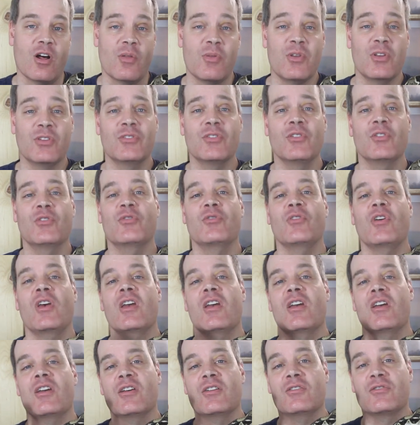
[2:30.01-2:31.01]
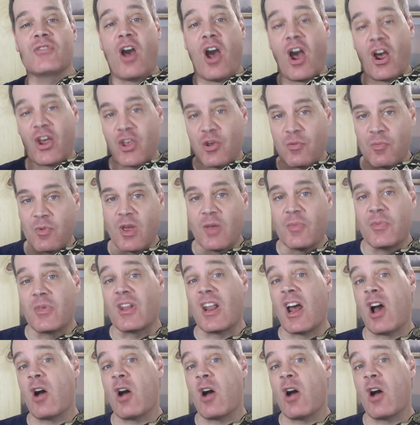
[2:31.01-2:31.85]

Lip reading: And this is a document that